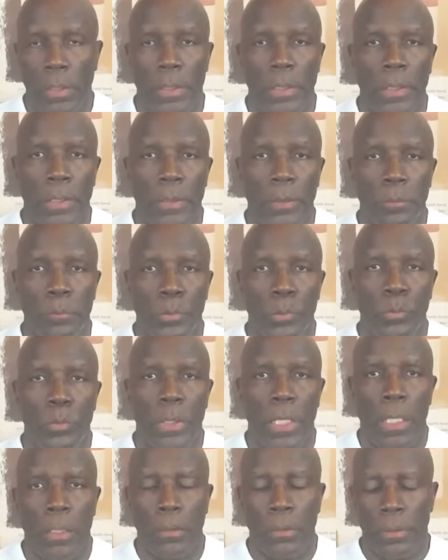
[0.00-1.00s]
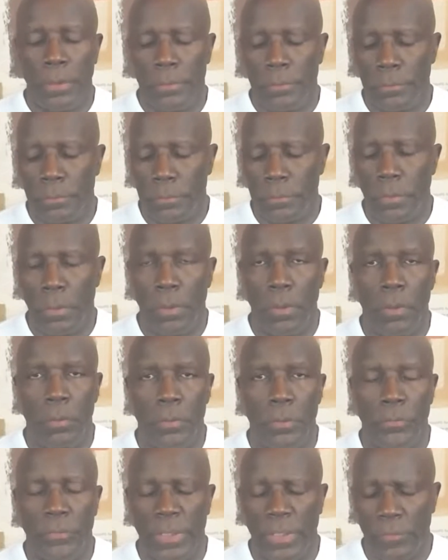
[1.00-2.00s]
in Pula Outlet on
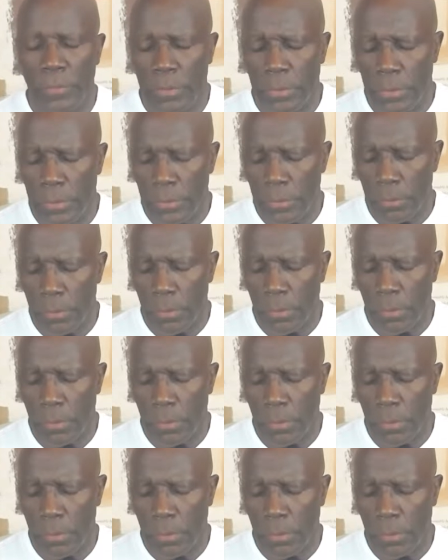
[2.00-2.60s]
the 17th.